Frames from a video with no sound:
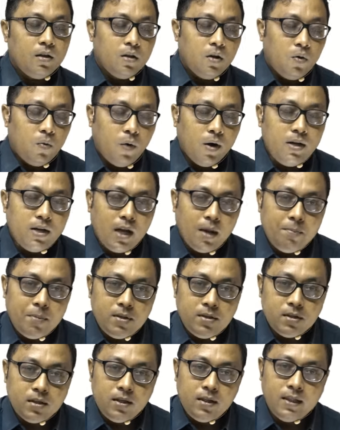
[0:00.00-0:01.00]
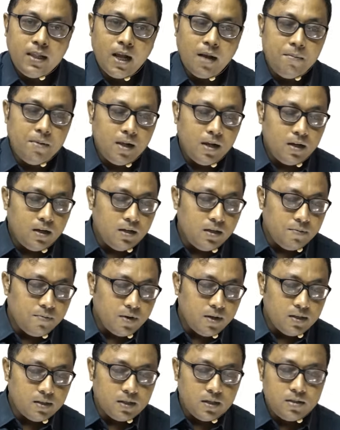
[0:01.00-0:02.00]
What happens in labella
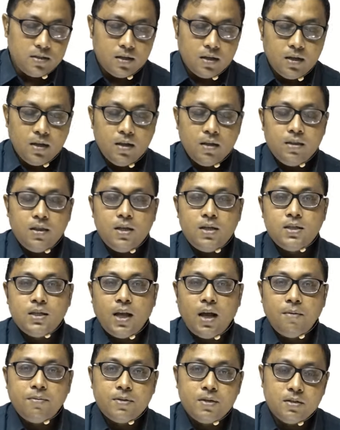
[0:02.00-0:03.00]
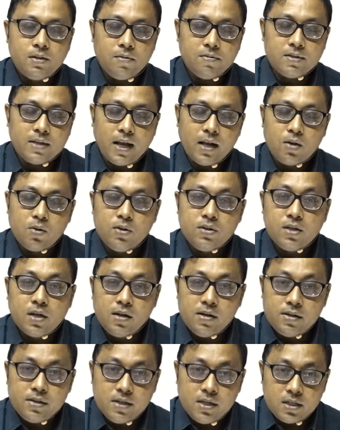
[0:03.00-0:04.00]
indifference is there is absence of psychological
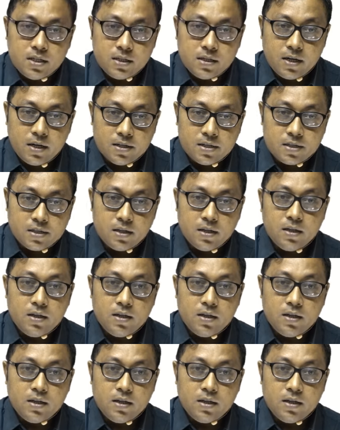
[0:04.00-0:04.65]
distress